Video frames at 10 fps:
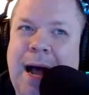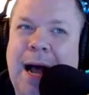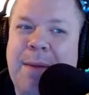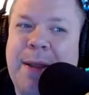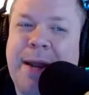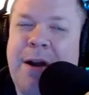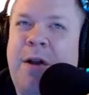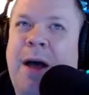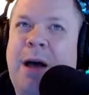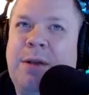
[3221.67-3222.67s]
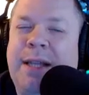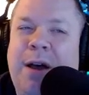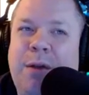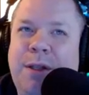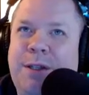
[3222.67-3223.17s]
I mean, I don't know how his
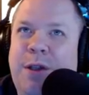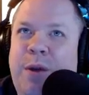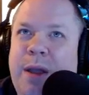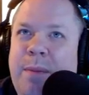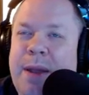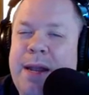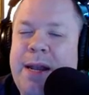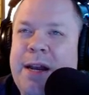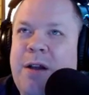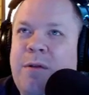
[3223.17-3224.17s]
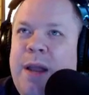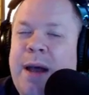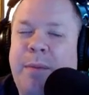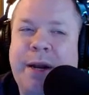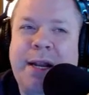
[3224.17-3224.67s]
health is doing, but you know,
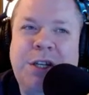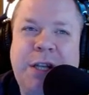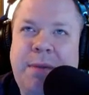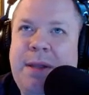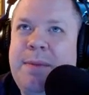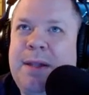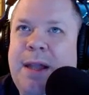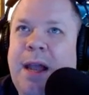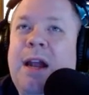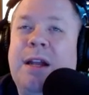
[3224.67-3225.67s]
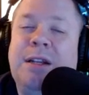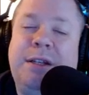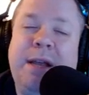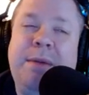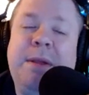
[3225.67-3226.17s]
yeah, bring in JMD Mate-
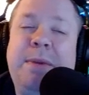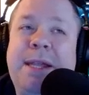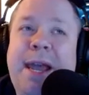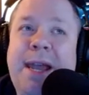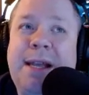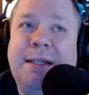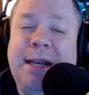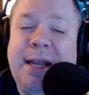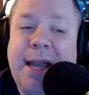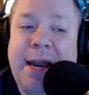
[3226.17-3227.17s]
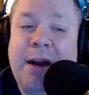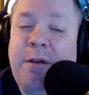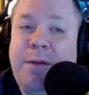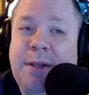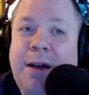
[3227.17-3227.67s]
J.M. DeMatteis, and again, I don't know
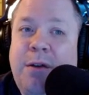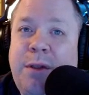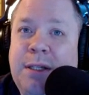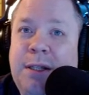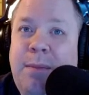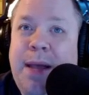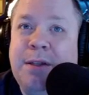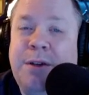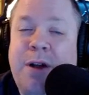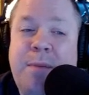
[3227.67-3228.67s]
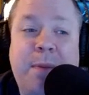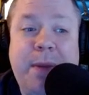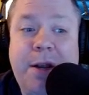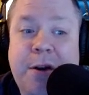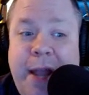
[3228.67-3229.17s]
if his health is the best or not, but
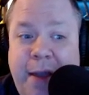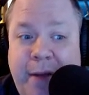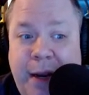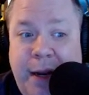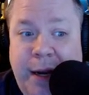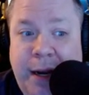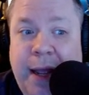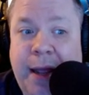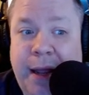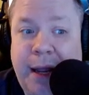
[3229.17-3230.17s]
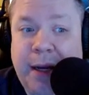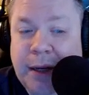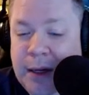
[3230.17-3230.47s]
Peter David. Uh, yeah.